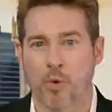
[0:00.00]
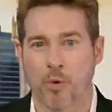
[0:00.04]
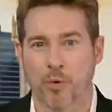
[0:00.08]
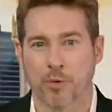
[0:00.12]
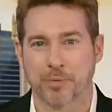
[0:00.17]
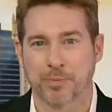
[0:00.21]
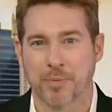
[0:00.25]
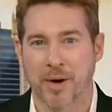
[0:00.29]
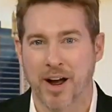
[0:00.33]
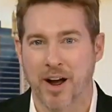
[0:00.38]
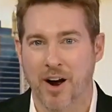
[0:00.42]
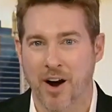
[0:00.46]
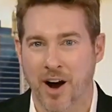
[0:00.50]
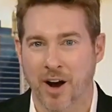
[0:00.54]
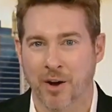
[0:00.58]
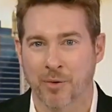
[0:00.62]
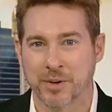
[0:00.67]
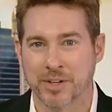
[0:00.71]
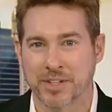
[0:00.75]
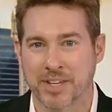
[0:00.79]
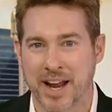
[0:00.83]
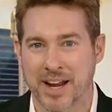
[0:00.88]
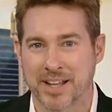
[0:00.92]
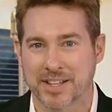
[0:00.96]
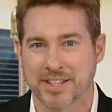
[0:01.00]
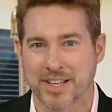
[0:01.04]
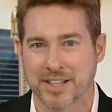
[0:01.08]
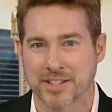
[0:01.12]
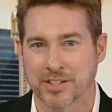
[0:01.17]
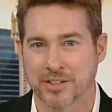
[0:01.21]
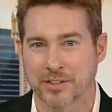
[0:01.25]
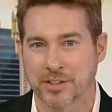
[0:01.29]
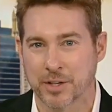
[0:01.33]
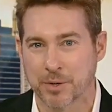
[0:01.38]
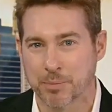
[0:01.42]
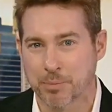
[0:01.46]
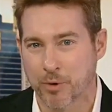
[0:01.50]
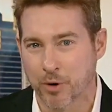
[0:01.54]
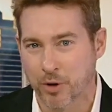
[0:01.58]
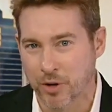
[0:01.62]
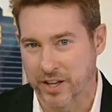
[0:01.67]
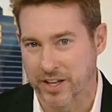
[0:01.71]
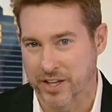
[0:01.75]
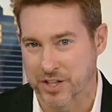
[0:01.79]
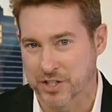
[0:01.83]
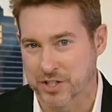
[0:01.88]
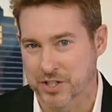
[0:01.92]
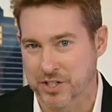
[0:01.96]
warms my heart when Dennis gets a little
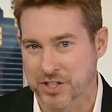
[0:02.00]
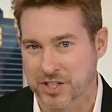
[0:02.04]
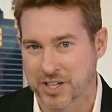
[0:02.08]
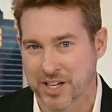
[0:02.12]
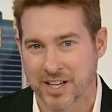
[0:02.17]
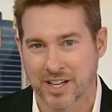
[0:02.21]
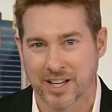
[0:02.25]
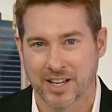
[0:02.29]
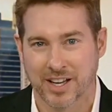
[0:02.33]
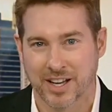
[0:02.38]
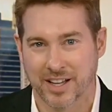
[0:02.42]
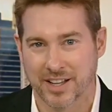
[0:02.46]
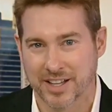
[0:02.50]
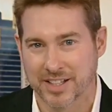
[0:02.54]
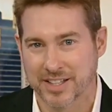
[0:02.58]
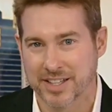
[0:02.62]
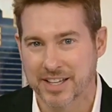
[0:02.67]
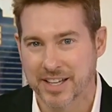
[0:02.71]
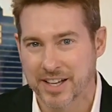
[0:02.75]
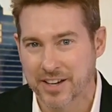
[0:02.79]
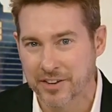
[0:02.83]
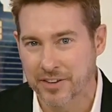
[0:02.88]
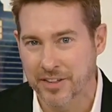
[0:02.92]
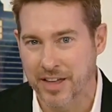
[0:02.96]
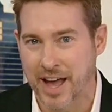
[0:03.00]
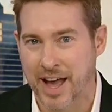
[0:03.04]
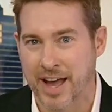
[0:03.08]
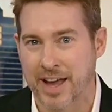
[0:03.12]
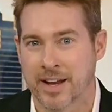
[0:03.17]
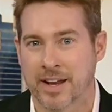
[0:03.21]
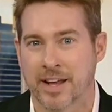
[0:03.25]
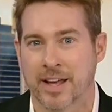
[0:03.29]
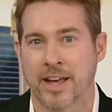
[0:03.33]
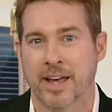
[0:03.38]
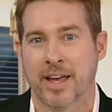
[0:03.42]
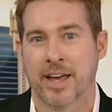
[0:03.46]
bullish. I like to hear that